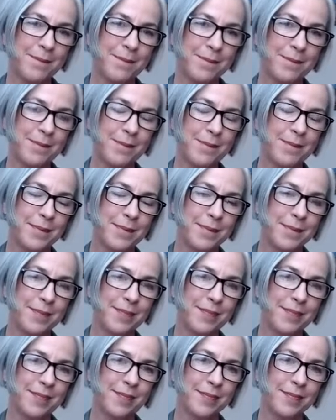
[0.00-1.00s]

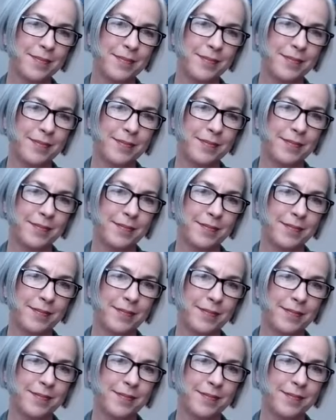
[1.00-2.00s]

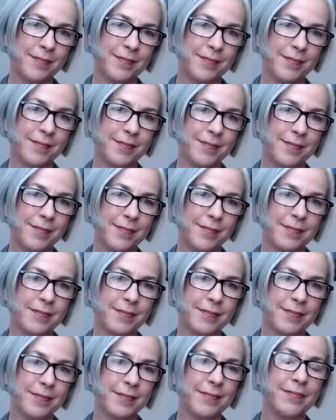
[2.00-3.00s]

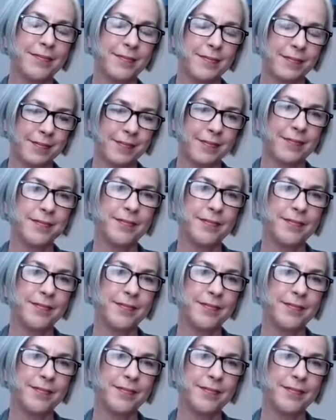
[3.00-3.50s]
The person shown says nothing.